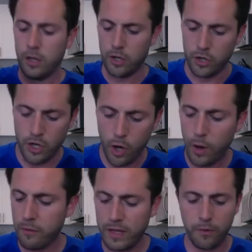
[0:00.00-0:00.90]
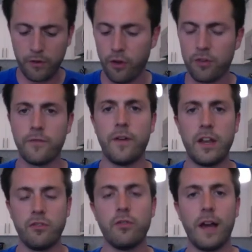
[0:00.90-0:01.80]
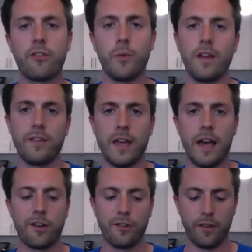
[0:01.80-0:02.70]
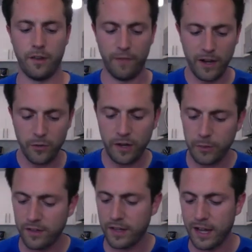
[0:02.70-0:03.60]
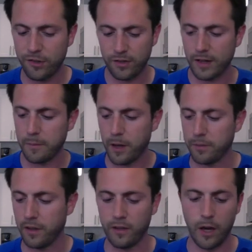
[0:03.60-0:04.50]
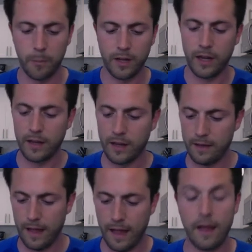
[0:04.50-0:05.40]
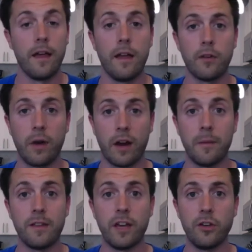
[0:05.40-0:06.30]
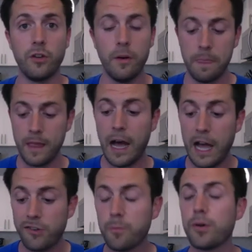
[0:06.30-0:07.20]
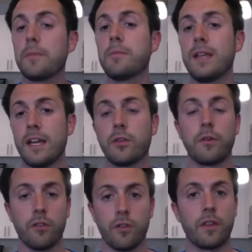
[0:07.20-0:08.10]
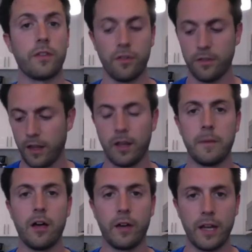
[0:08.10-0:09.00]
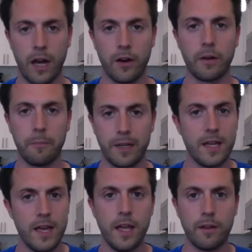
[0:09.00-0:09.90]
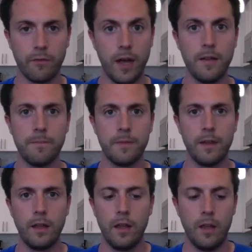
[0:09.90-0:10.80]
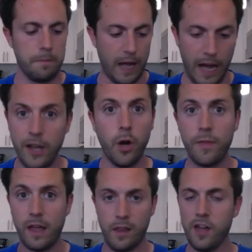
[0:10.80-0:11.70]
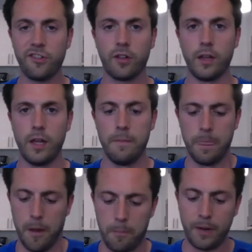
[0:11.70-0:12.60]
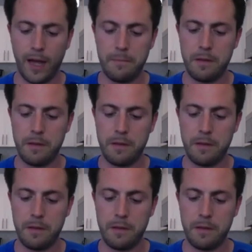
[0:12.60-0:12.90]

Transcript: know I'll get results if I do XYZ actions. If I do XYZ actions like my upline recommends I do, I should probably hit the results that they're telling me I'm going to hit, right? I know that logically, but I'm